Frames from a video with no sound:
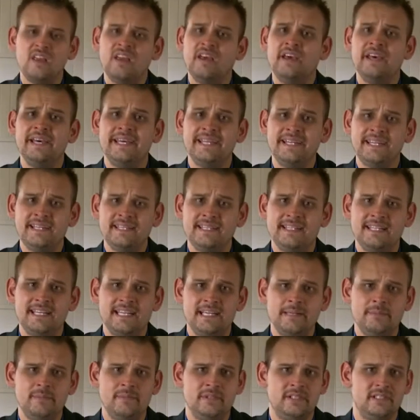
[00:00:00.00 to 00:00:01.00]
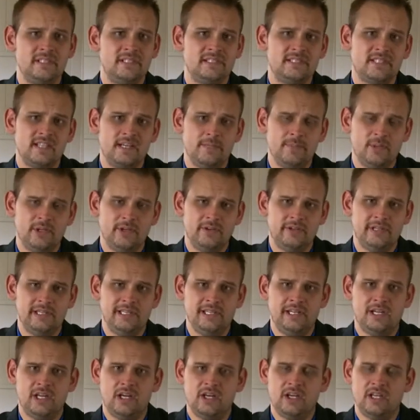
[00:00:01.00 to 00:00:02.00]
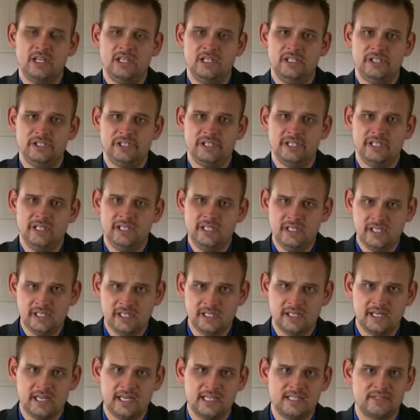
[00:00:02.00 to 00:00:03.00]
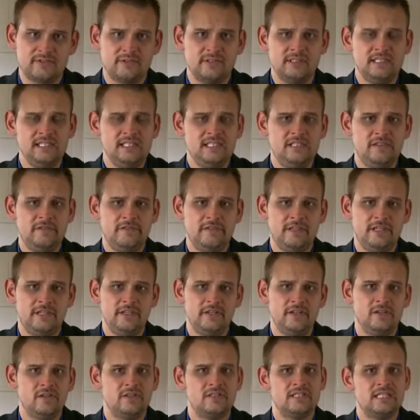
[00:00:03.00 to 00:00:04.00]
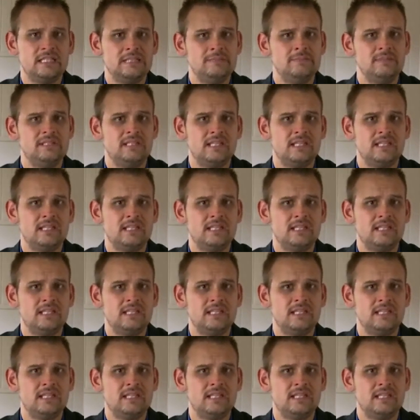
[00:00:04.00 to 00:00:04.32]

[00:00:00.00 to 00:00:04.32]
An unnamed Siberian engineer has released a video some